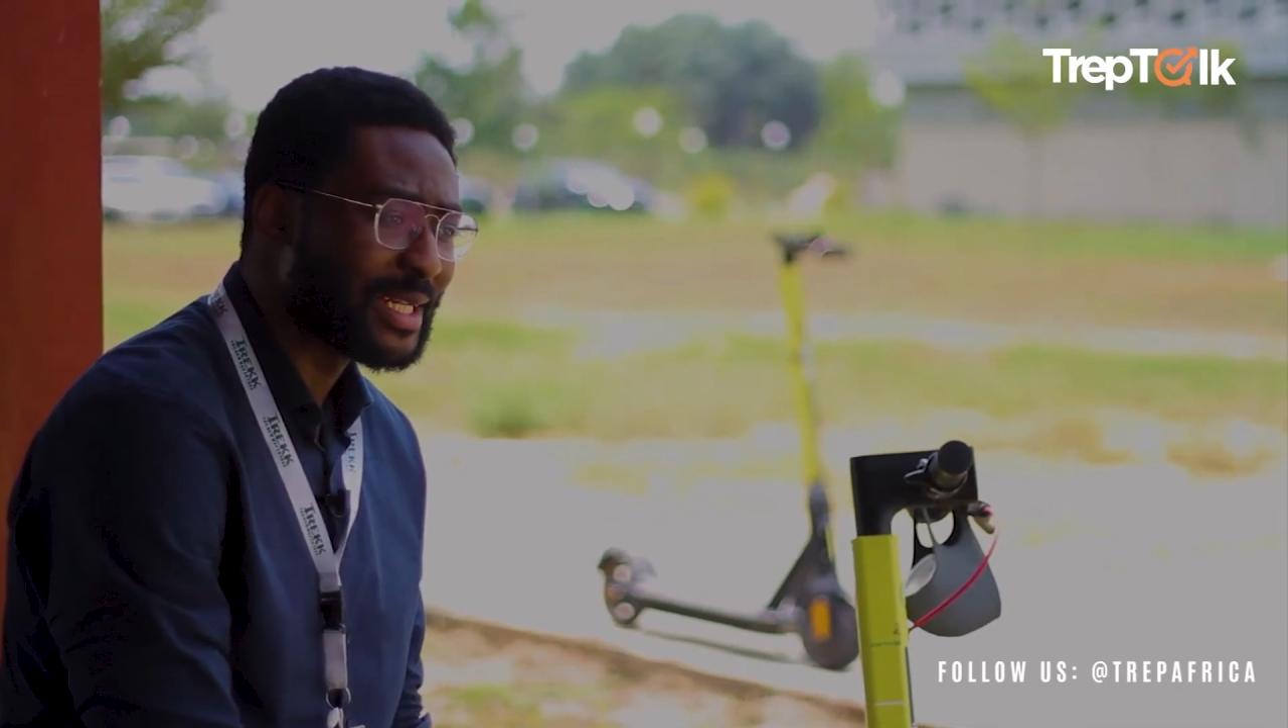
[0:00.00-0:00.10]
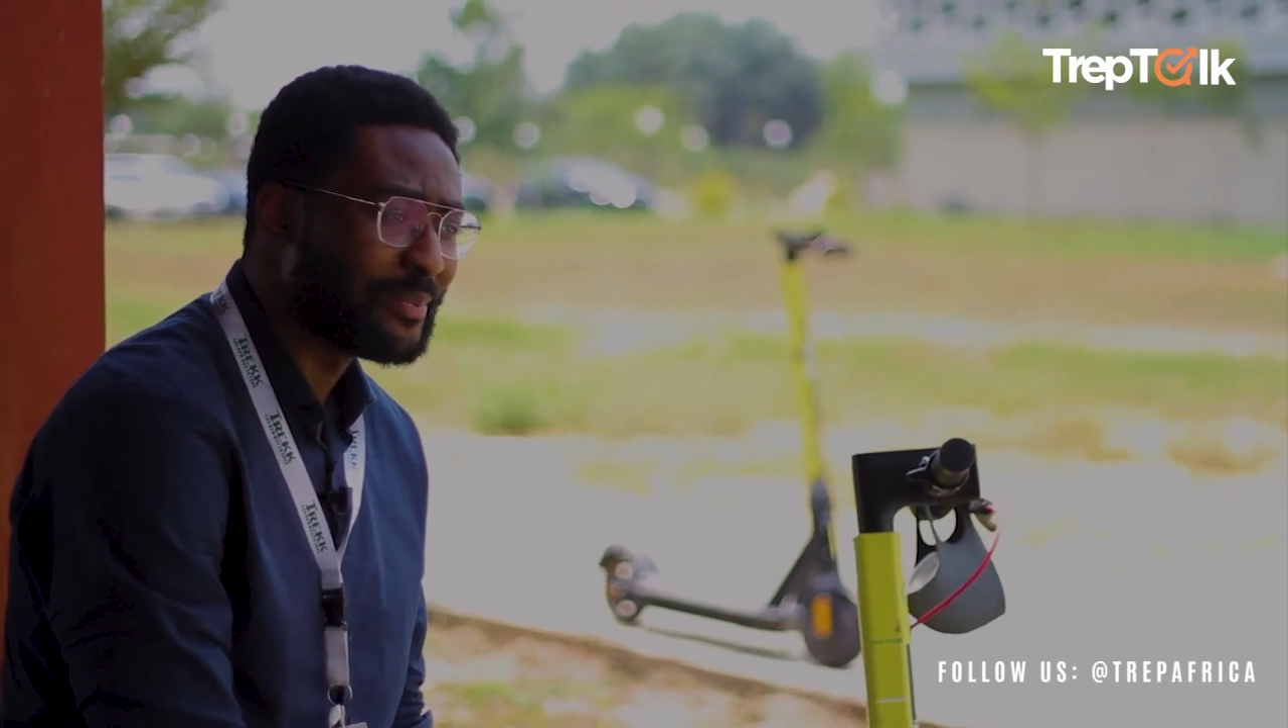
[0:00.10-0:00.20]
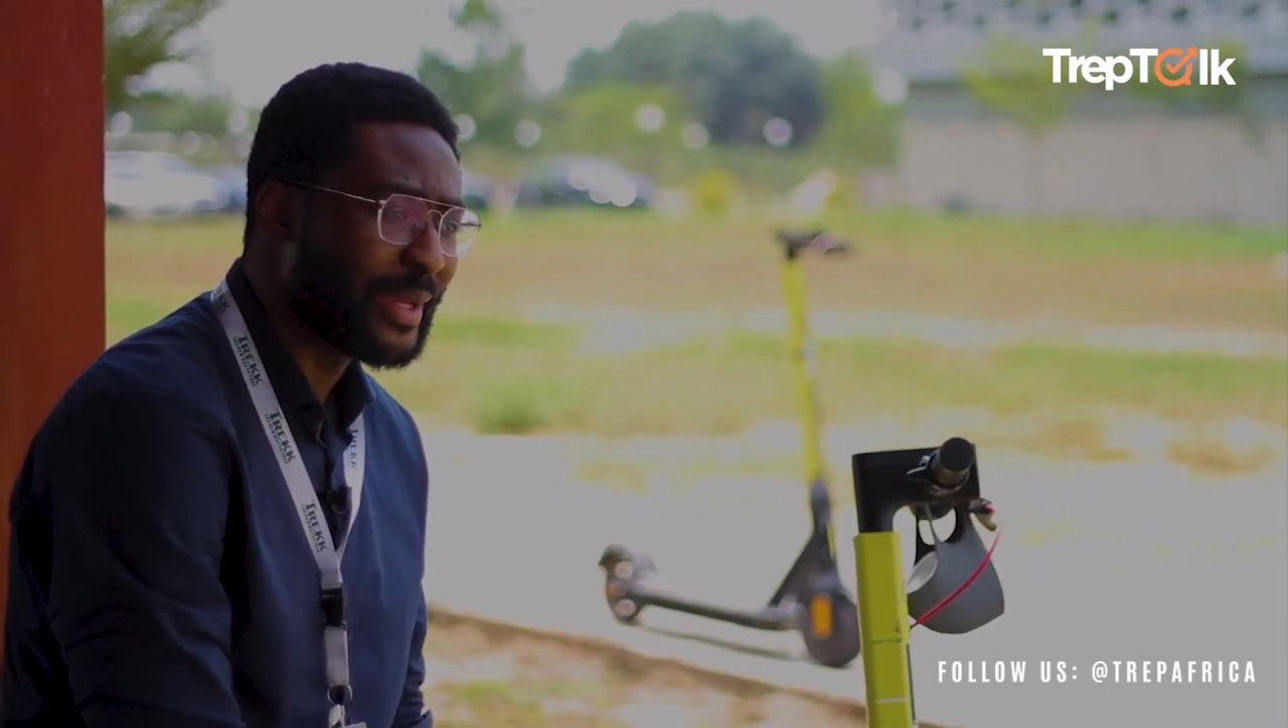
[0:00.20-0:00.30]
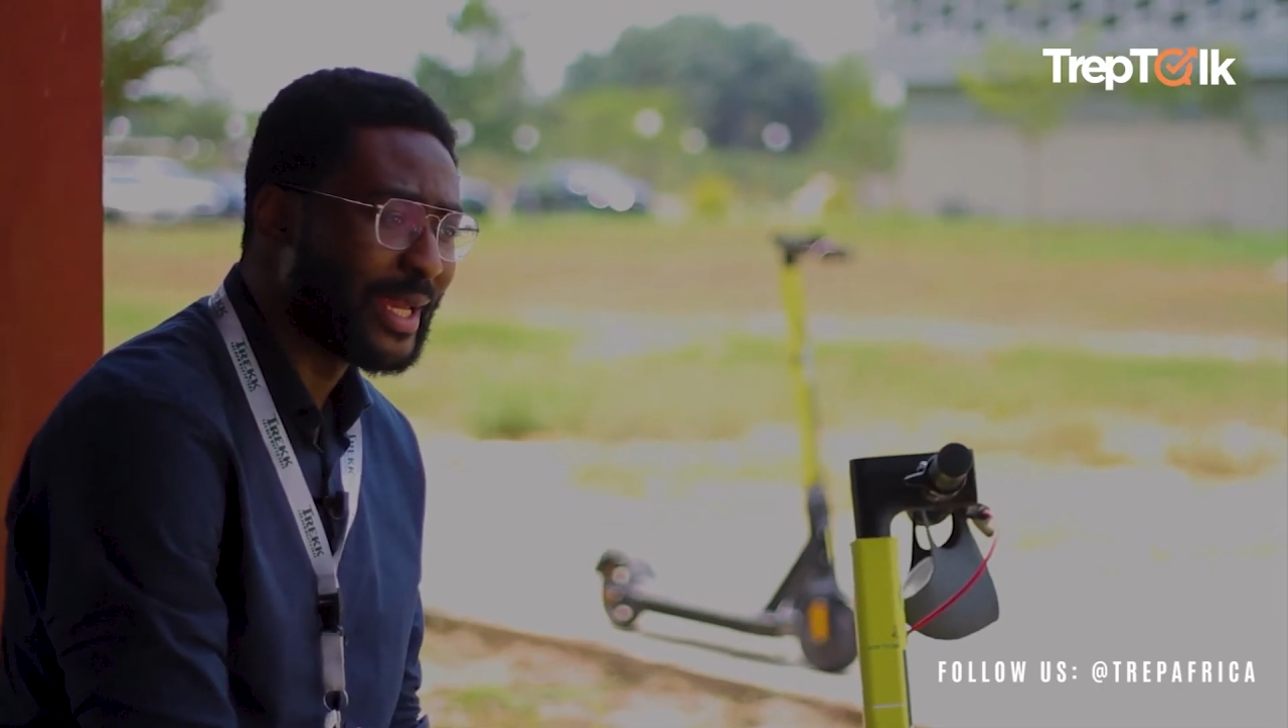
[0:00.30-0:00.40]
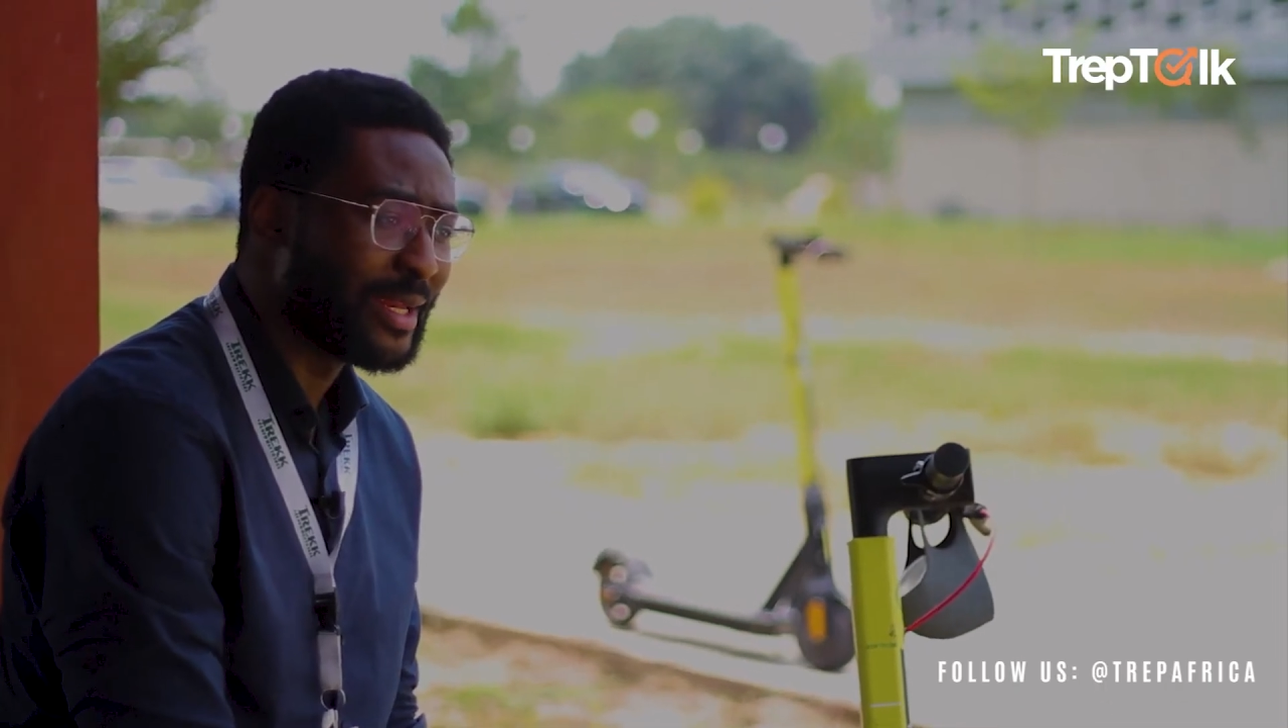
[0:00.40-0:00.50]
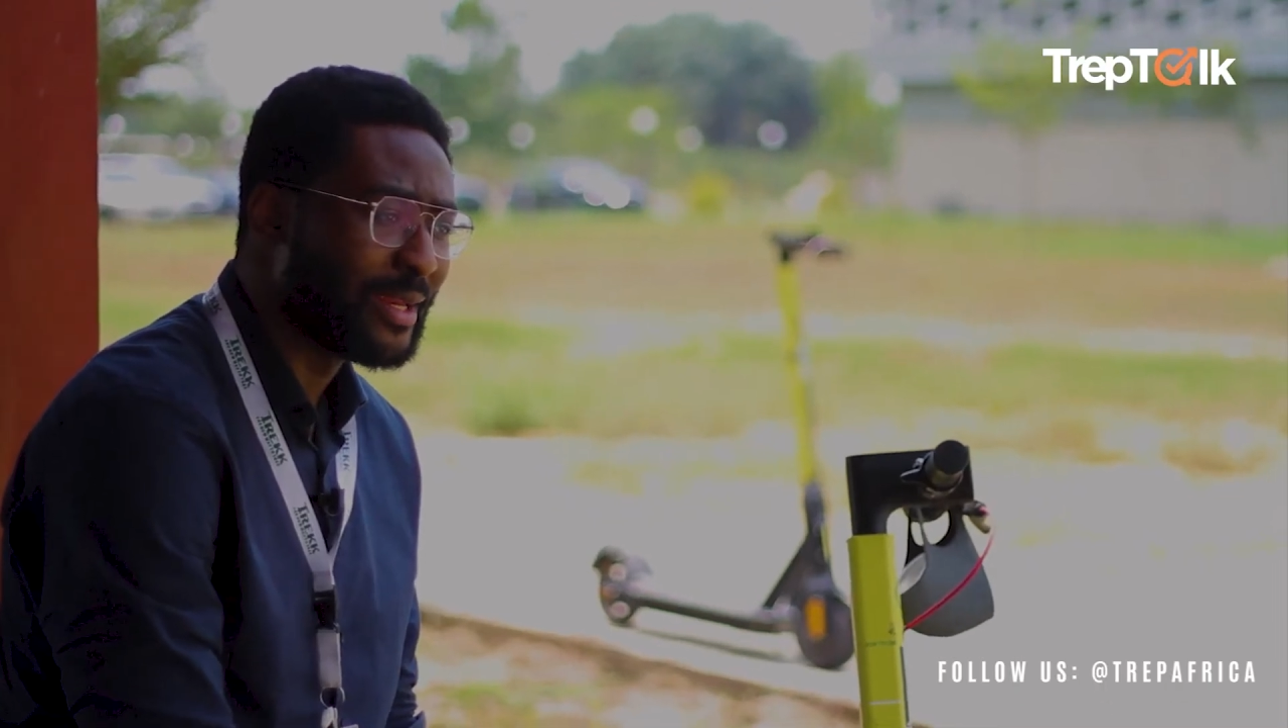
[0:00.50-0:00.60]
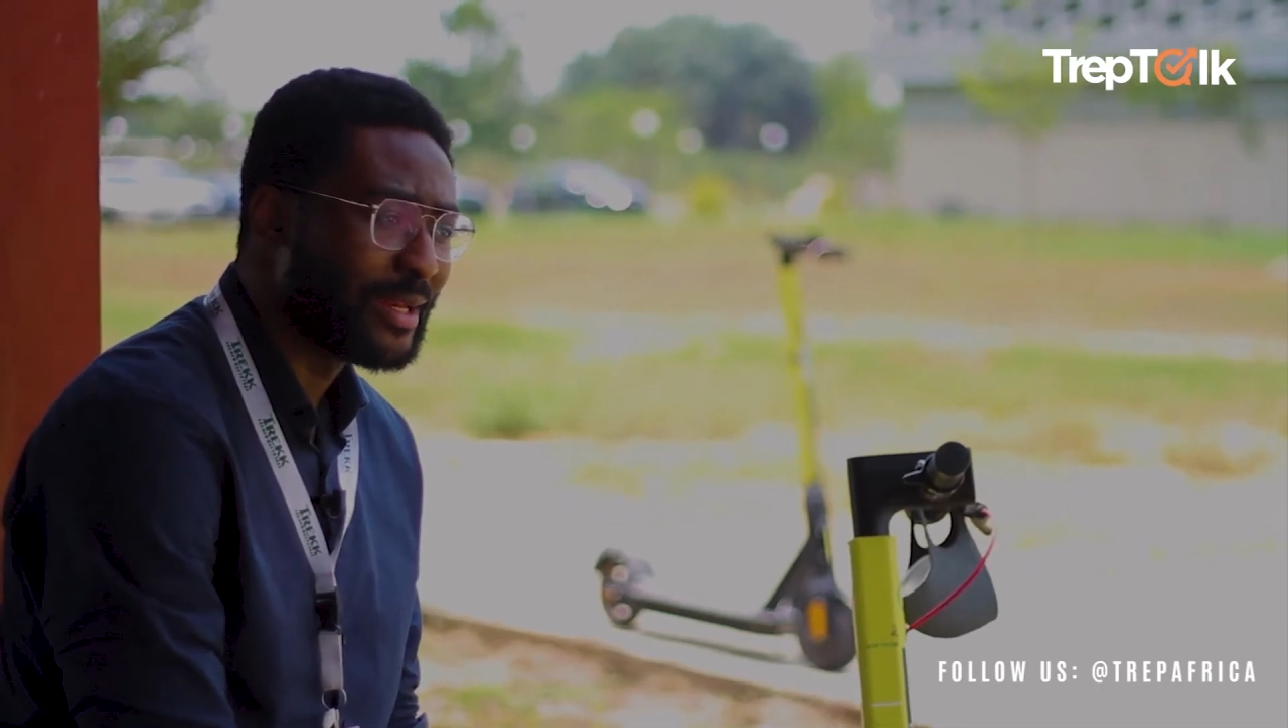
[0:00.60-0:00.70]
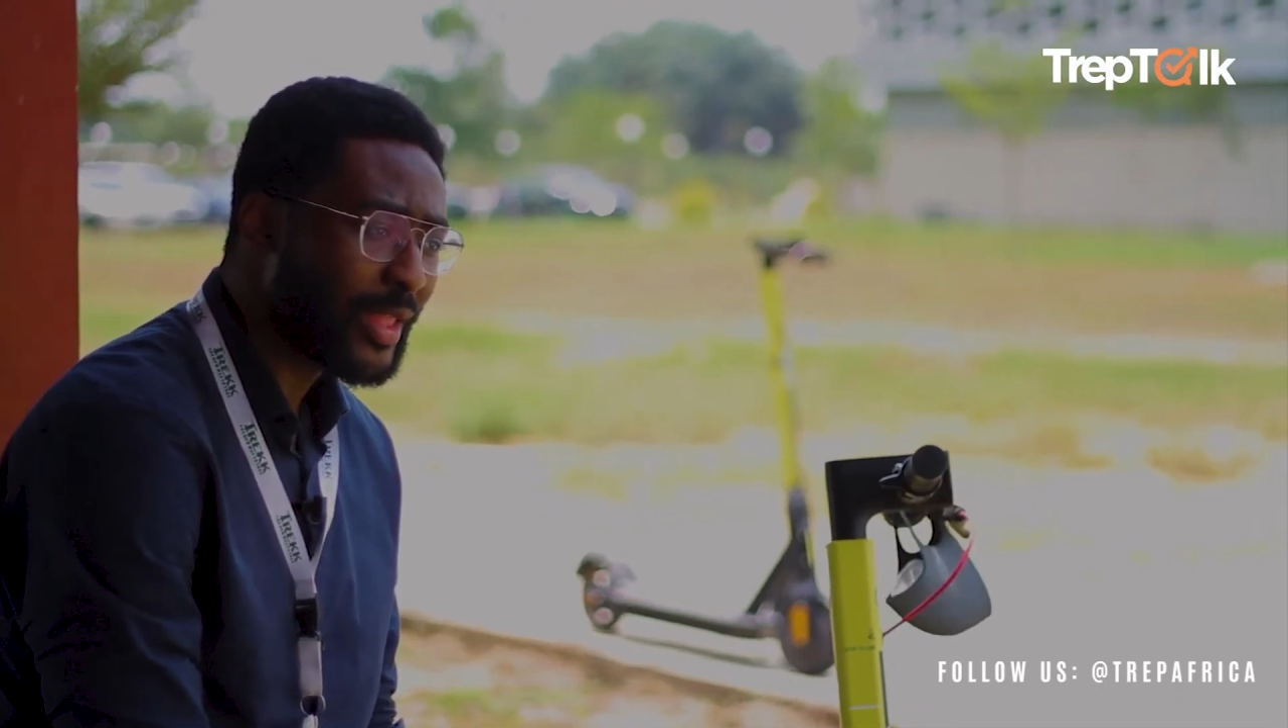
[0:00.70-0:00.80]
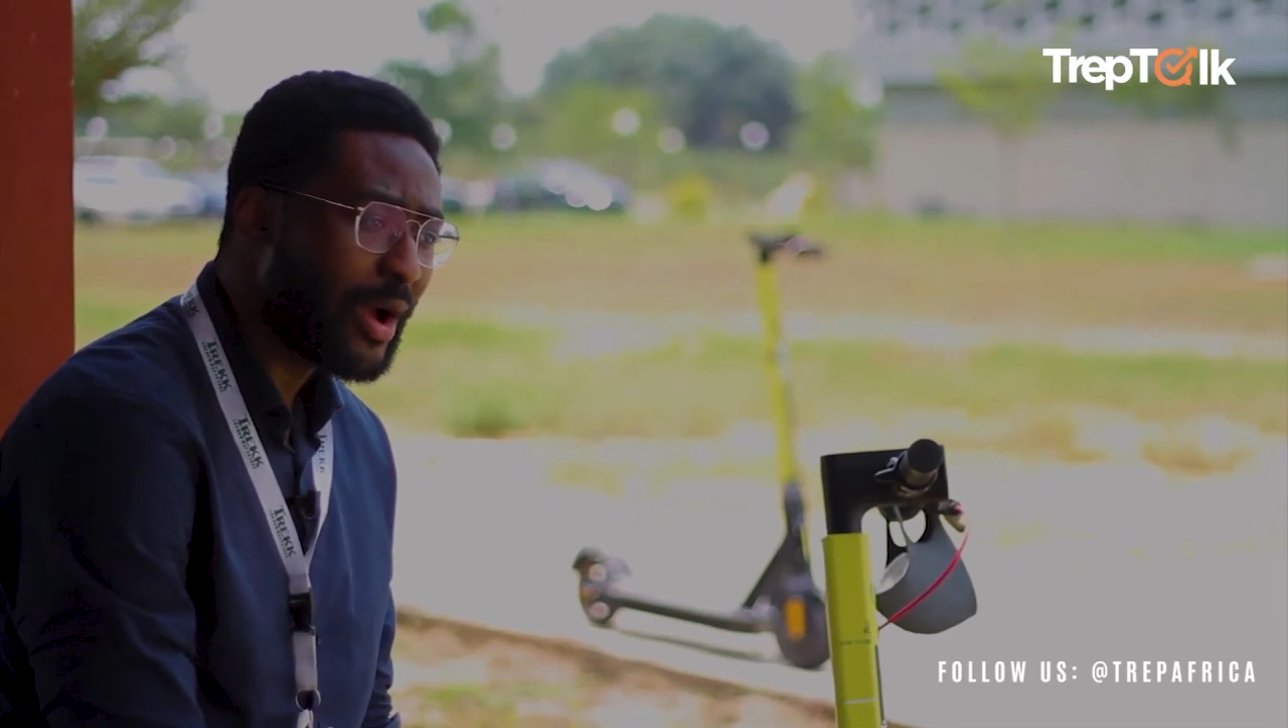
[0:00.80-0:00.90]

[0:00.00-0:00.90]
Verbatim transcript: had been